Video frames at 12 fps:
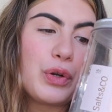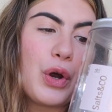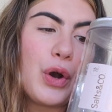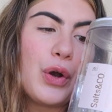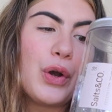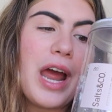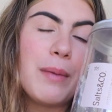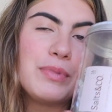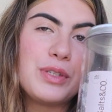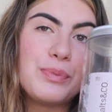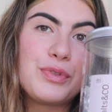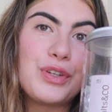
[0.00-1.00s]
& Co
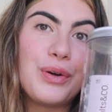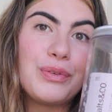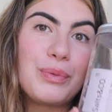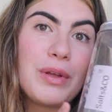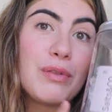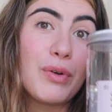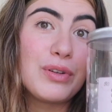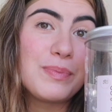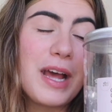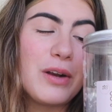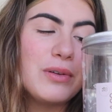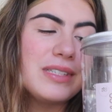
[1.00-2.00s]
Epsom salt with rose
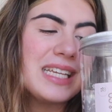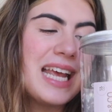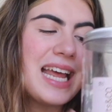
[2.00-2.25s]
petals.